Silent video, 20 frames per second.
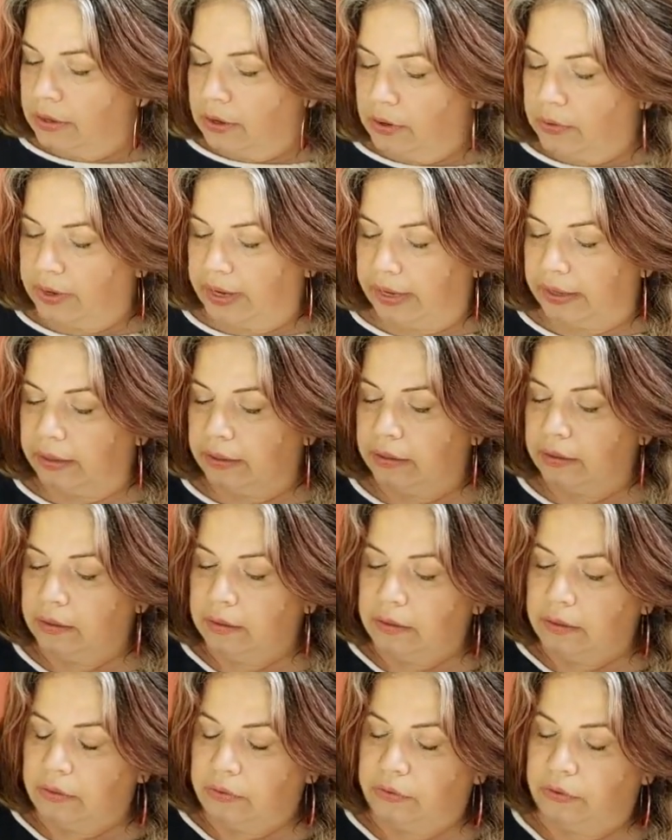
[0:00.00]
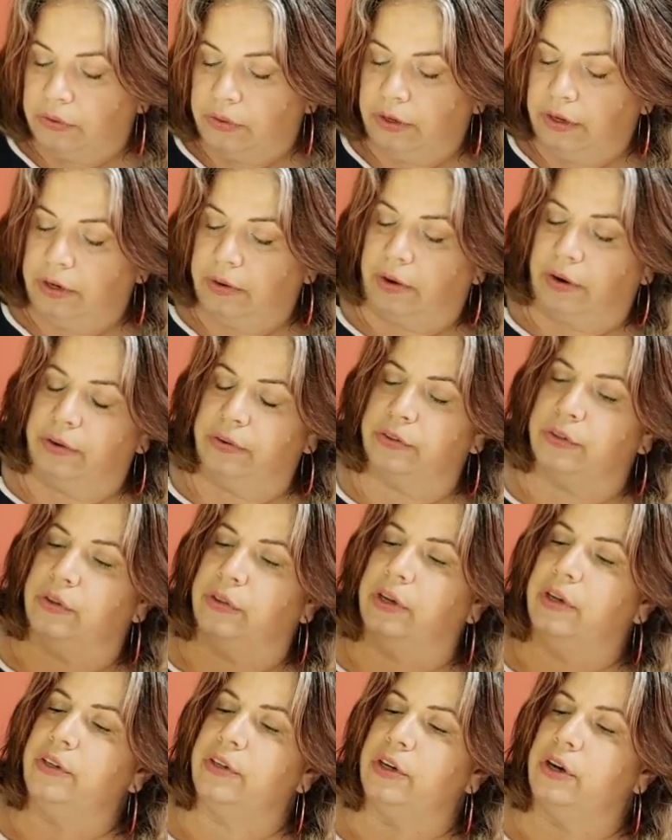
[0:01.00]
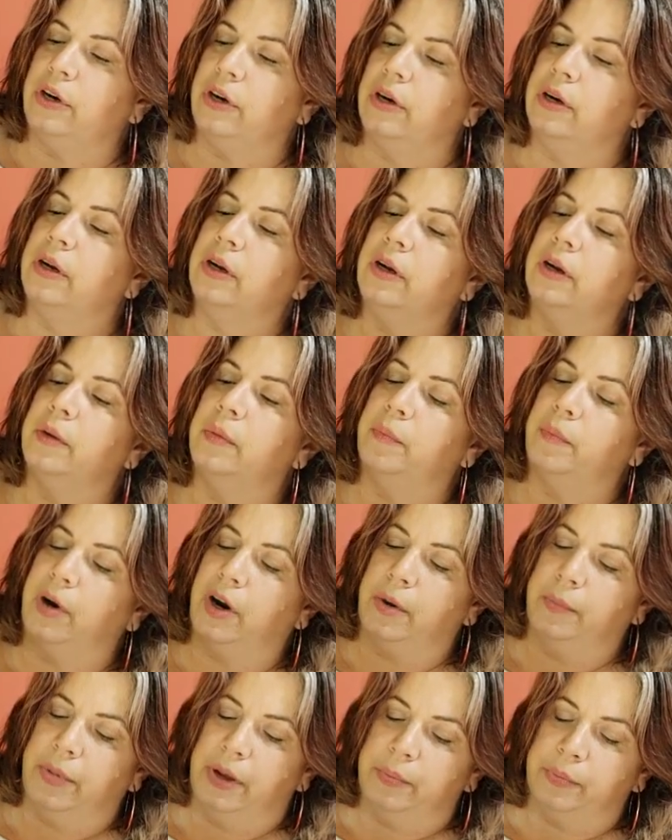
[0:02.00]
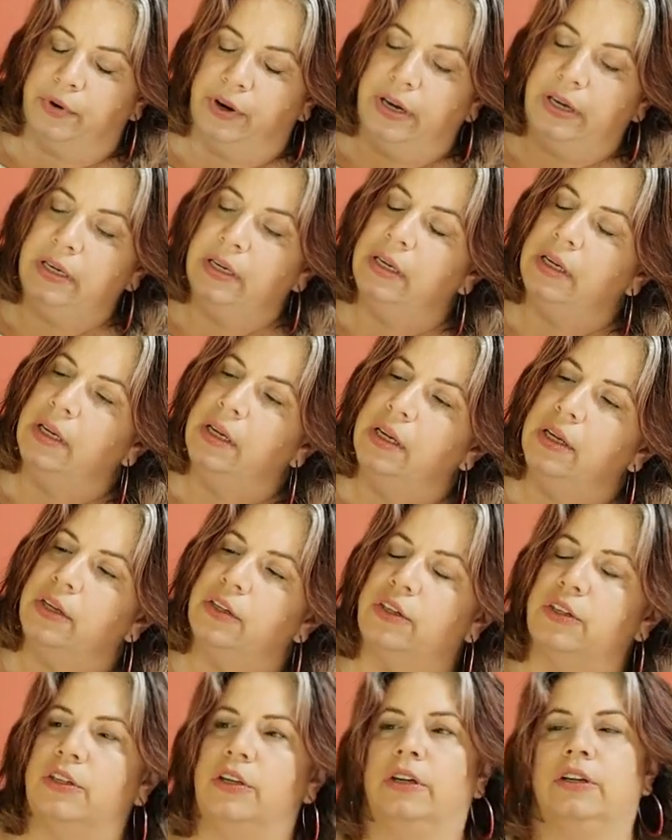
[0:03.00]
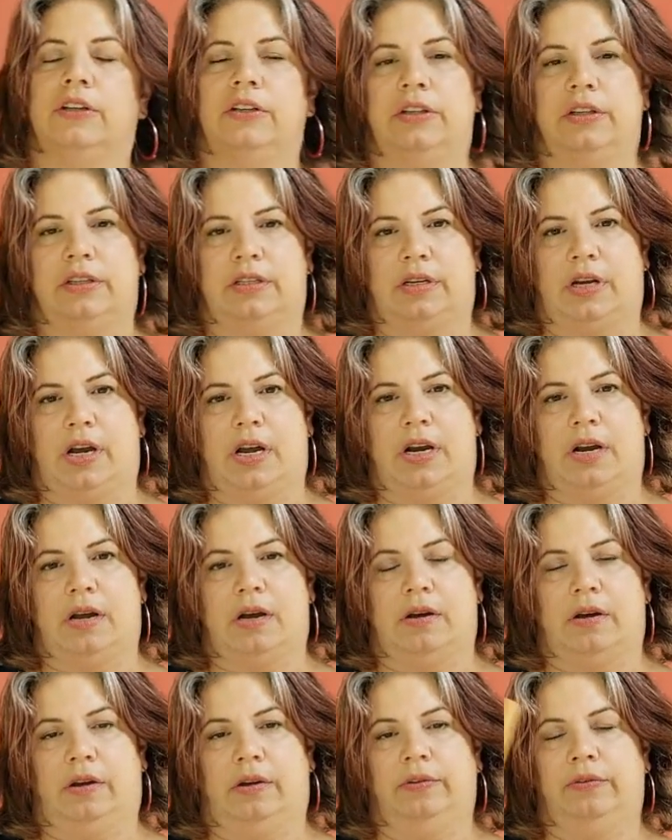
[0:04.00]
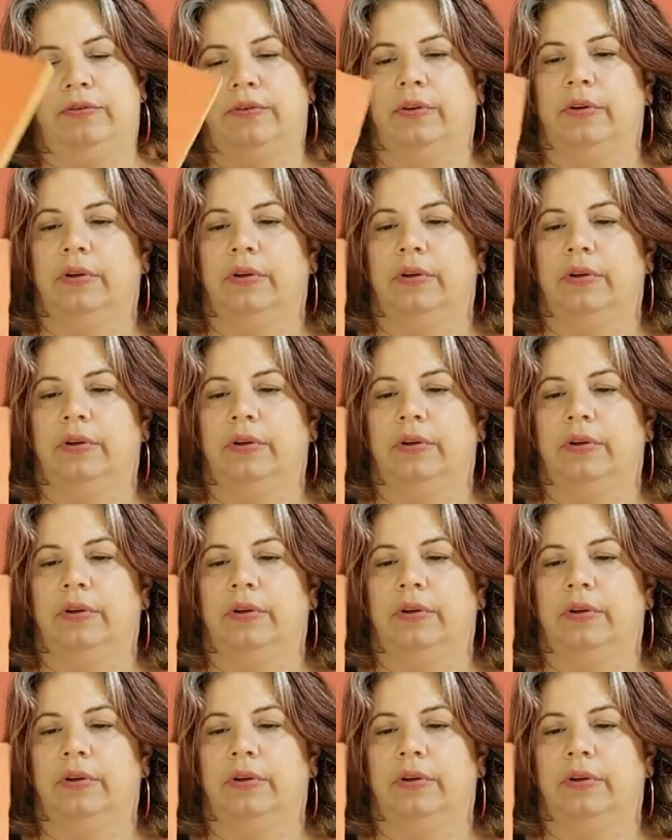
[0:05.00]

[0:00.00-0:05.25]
Okay, so there you go. So there's our membrane stuck to the side of